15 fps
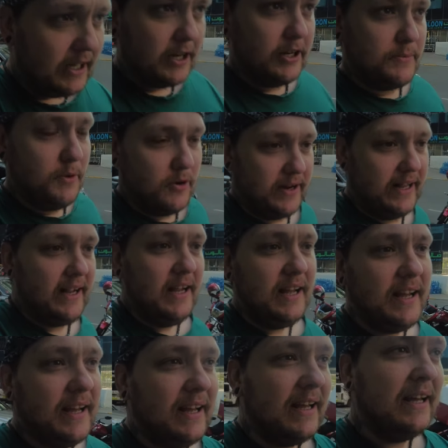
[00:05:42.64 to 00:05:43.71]
good morning
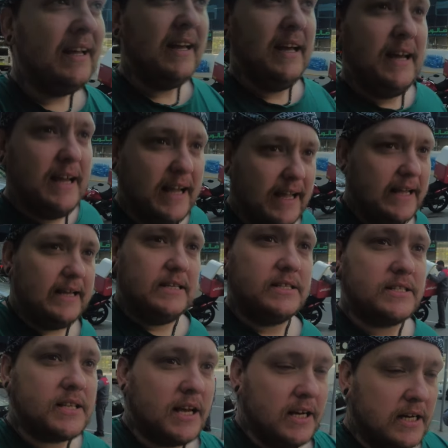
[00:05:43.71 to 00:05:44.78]

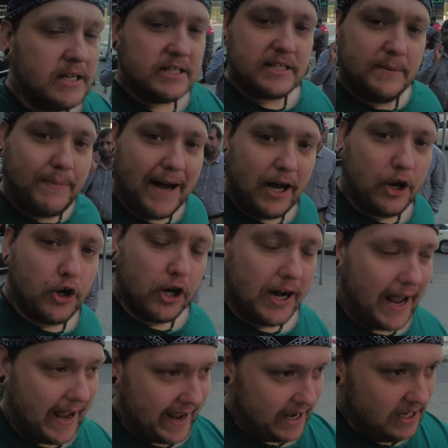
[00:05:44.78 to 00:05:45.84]
is Sabah al
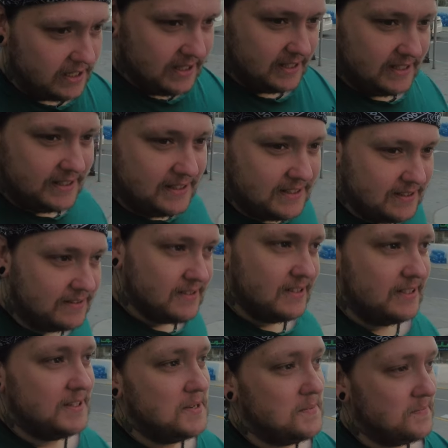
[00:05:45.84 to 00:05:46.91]
Khair.
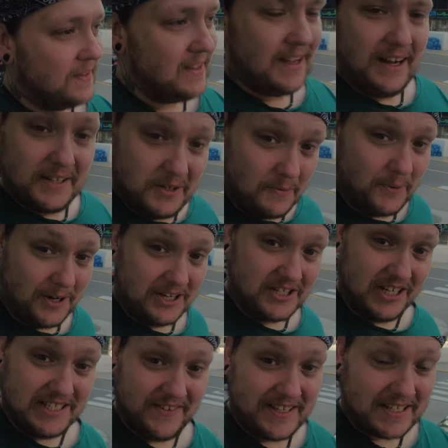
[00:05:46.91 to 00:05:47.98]
I do
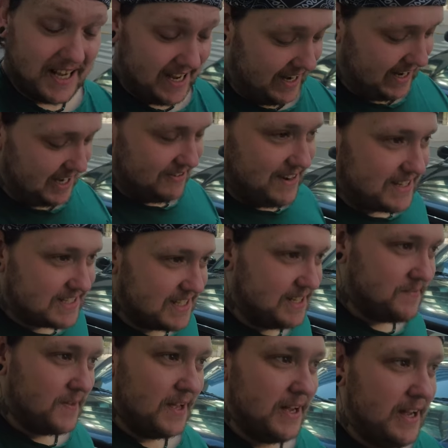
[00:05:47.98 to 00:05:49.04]
apologise if that's incorrect.
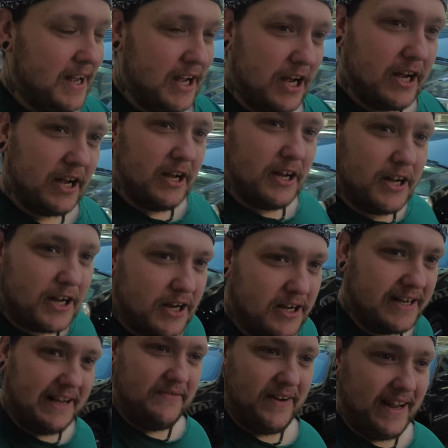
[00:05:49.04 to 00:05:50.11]

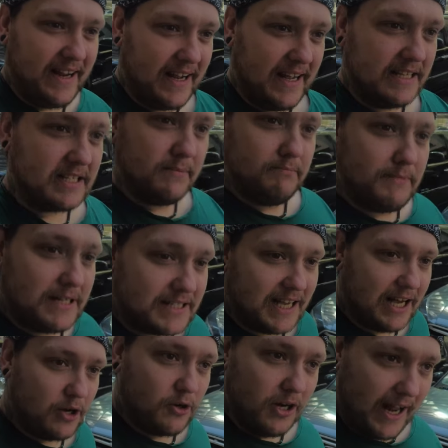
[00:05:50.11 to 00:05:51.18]
Good evening is
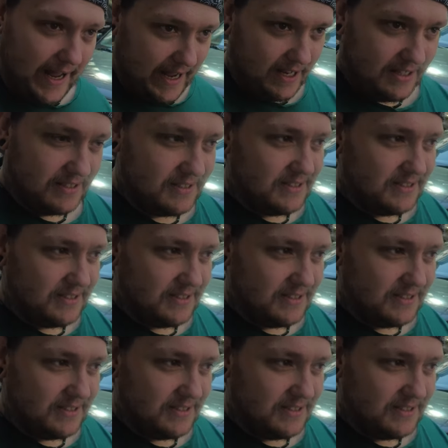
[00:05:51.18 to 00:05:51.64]
Masah al Khair.